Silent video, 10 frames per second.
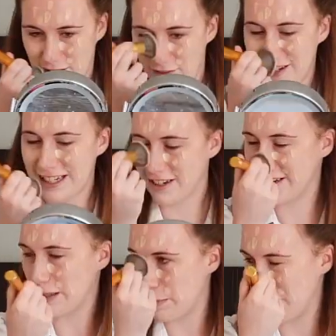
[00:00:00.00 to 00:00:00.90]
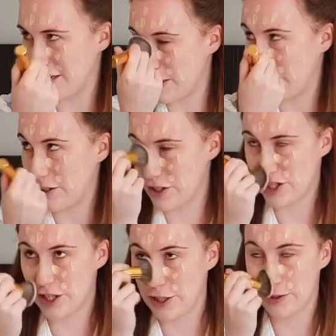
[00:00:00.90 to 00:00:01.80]
I really like the beauty
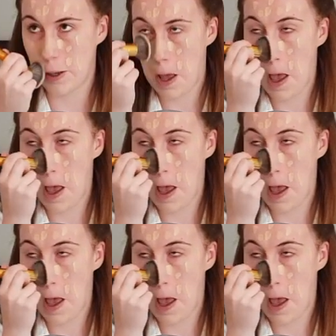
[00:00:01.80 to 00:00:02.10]
sponge to